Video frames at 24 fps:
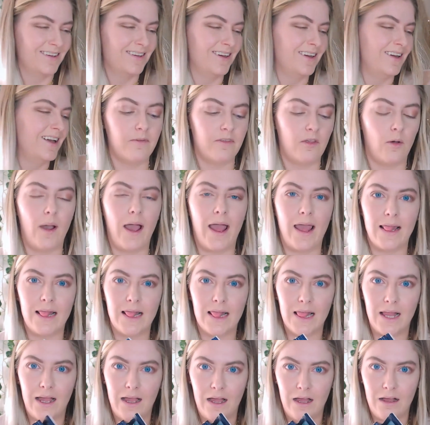So I
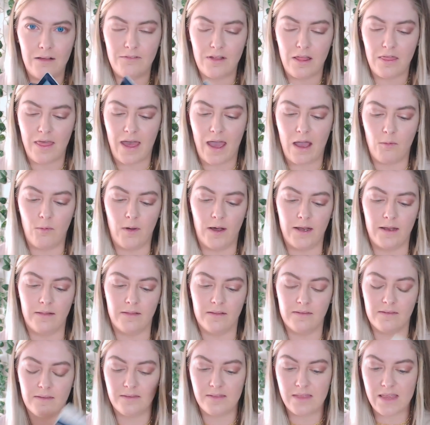love that one, and
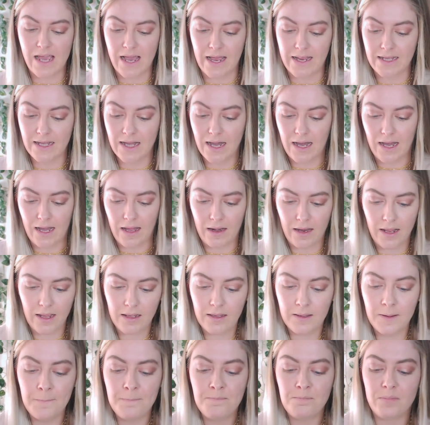this is the
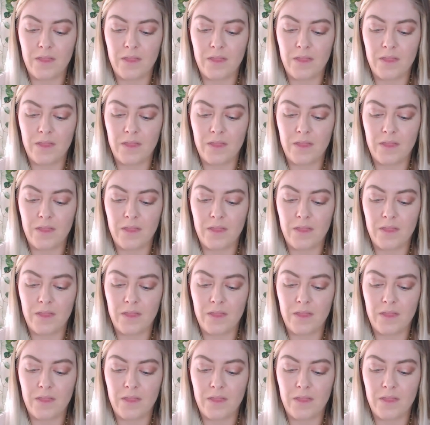Iconic.